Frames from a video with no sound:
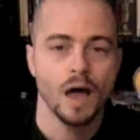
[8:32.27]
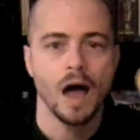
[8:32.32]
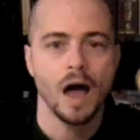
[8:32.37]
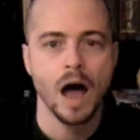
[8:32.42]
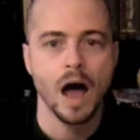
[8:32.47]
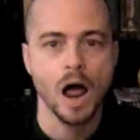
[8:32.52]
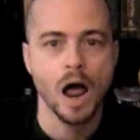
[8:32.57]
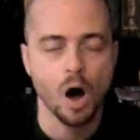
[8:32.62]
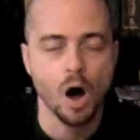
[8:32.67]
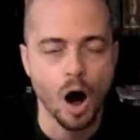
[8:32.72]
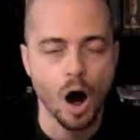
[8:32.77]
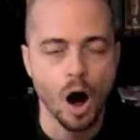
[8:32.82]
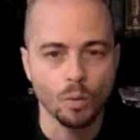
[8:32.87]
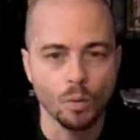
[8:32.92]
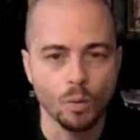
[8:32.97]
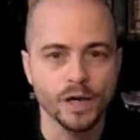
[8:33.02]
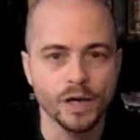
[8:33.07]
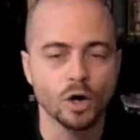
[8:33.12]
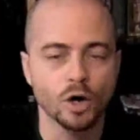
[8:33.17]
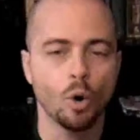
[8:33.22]
Are
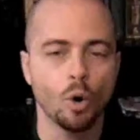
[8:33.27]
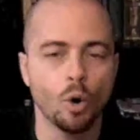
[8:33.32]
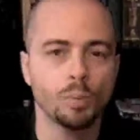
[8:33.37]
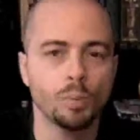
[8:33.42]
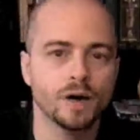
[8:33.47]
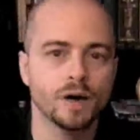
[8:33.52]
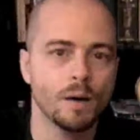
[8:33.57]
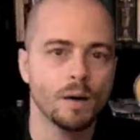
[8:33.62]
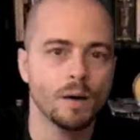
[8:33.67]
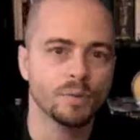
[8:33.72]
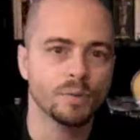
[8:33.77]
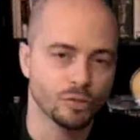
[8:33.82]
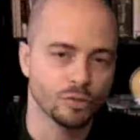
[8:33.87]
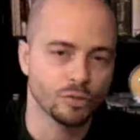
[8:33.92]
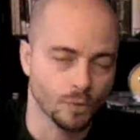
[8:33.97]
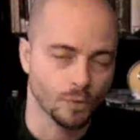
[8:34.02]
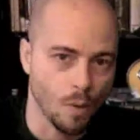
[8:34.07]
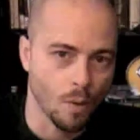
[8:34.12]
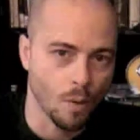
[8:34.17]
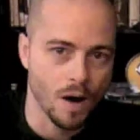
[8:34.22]
we going to open it up and
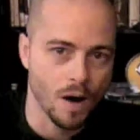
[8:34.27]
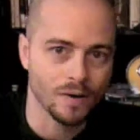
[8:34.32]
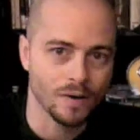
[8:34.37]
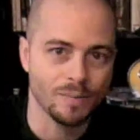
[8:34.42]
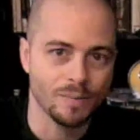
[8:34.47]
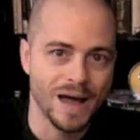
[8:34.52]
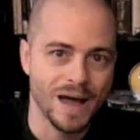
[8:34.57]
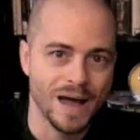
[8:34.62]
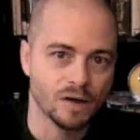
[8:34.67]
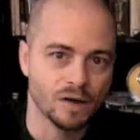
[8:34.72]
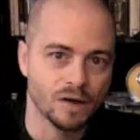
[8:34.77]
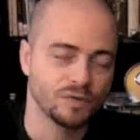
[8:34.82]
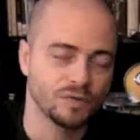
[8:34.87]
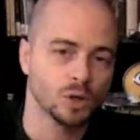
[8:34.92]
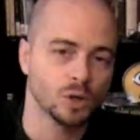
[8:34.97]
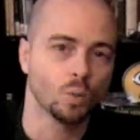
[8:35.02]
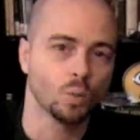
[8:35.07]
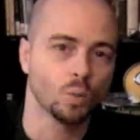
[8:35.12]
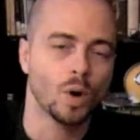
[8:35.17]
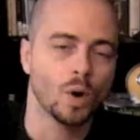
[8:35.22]
throw out of the
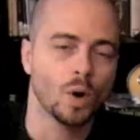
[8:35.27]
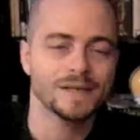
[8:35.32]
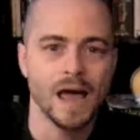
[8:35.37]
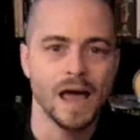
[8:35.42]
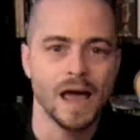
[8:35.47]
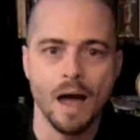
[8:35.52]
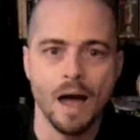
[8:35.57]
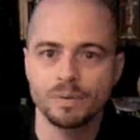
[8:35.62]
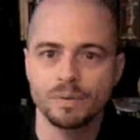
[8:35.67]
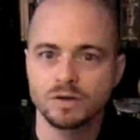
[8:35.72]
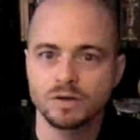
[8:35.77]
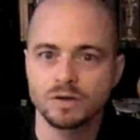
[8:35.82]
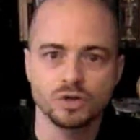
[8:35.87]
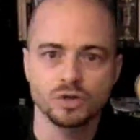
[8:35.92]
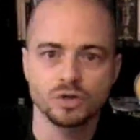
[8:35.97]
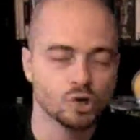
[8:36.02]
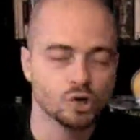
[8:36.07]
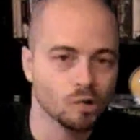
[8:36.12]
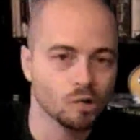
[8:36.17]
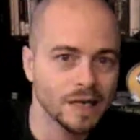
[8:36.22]
backfield? What has happened to the
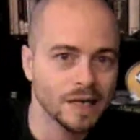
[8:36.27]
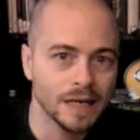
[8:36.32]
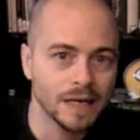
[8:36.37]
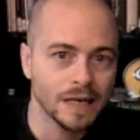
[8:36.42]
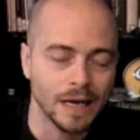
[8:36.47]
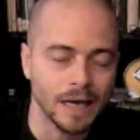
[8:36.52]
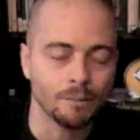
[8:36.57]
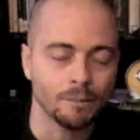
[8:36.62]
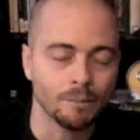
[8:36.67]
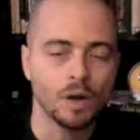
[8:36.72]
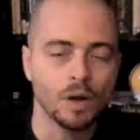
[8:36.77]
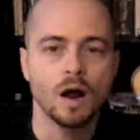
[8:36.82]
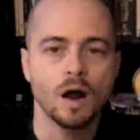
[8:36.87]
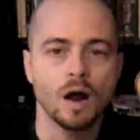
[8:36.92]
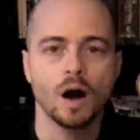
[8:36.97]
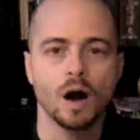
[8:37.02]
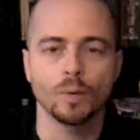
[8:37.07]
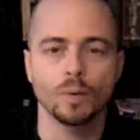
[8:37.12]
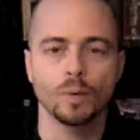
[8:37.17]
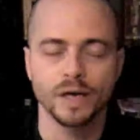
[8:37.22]
screen game?
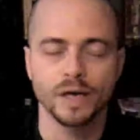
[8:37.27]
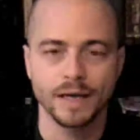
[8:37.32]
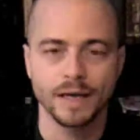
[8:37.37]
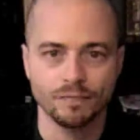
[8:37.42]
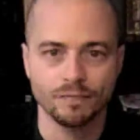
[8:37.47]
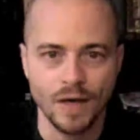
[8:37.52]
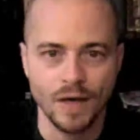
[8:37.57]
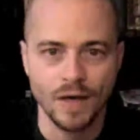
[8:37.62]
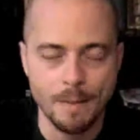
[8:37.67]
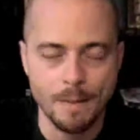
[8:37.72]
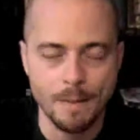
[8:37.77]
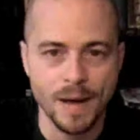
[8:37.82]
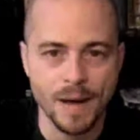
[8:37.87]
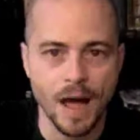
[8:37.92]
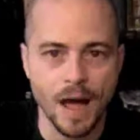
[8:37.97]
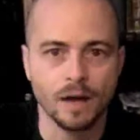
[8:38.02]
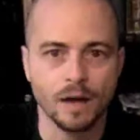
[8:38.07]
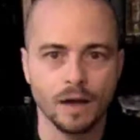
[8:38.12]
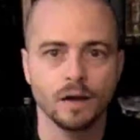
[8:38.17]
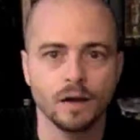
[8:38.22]
Are we going to get that
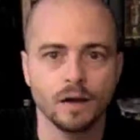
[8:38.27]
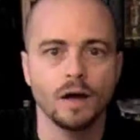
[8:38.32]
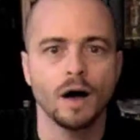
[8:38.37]
back?